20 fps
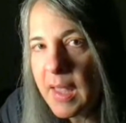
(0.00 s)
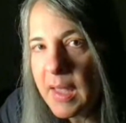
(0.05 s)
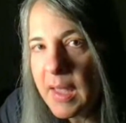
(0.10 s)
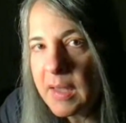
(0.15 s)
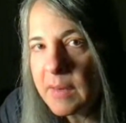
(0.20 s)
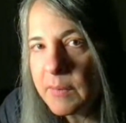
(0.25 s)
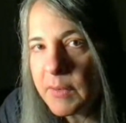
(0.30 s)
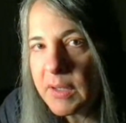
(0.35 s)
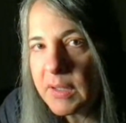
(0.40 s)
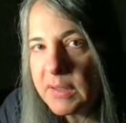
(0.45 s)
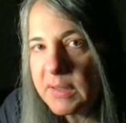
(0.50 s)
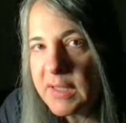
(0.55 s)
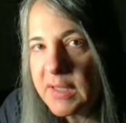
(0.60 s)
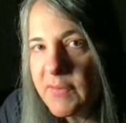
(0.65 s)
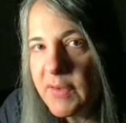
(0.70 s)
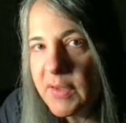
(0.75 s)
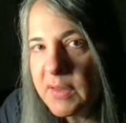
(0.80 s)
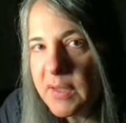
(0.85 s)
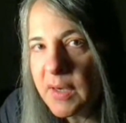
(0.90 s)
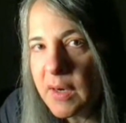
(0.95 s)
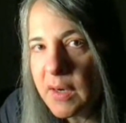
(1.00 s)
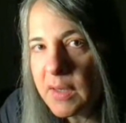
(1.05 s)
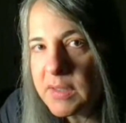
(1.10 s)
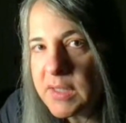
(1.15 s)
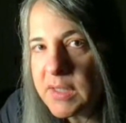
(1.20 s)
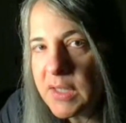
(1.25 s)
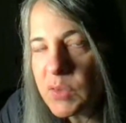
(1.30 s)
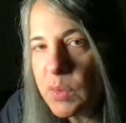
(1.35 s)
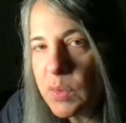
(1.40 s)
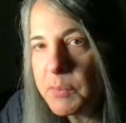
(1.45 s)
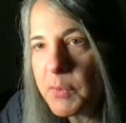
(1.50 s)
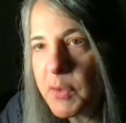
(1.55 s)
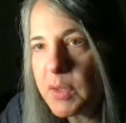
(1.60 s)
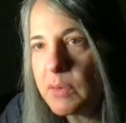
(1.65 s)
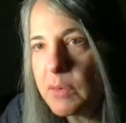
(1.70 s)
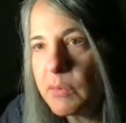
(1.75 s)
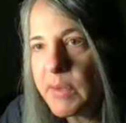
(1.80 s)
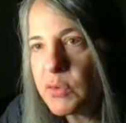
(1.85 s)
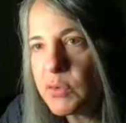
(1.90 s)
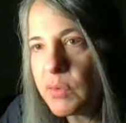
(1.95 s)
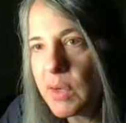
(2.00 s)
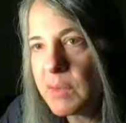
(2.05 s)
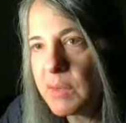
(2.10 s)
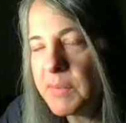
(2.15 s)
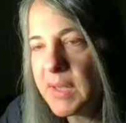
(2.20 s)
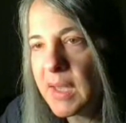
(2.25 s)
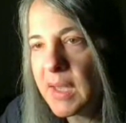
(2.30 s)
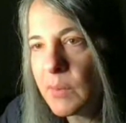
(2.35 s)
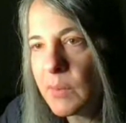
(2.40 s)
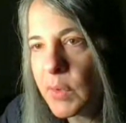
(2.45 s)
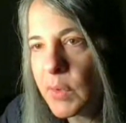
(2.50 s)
and I'm going to leave it there because that's when Mercury retrograde began.